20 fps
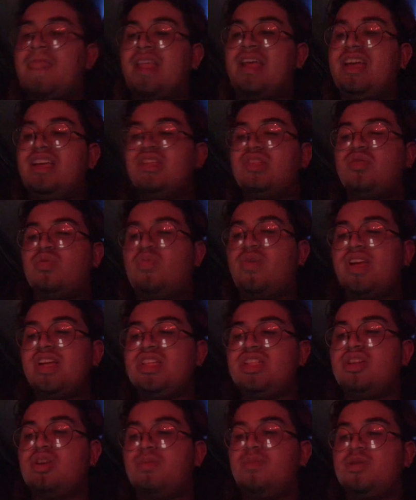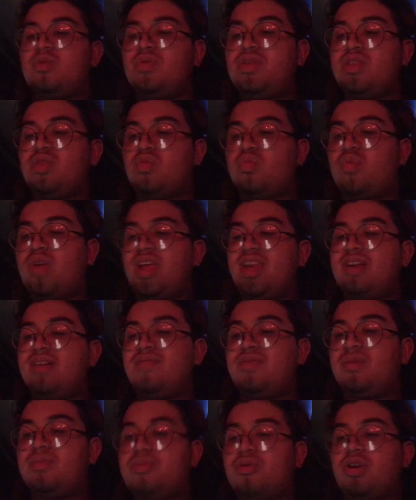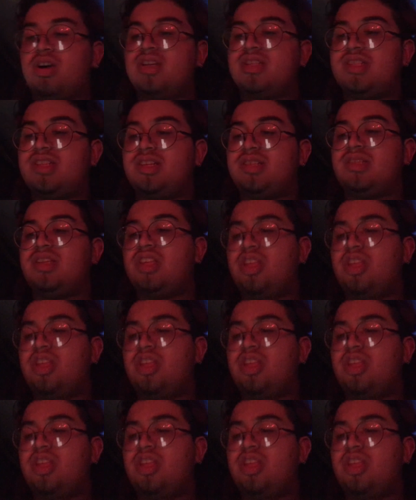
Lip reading: is the ratio between the rate of the process,